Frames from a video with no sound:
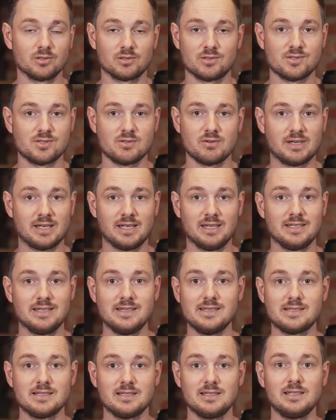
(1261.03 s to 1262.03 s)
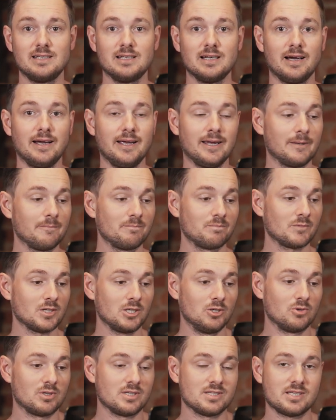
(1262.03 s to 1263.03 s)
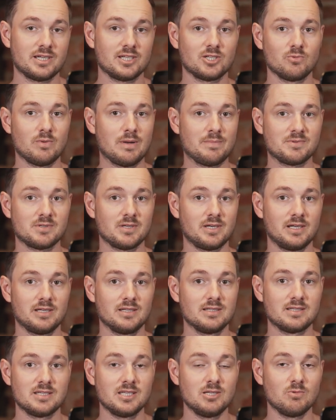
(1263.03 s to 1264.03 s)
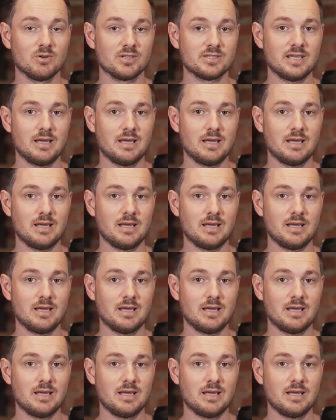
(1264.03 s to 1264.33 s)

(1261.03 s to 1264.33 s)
because you can easily like look inside your website and see what's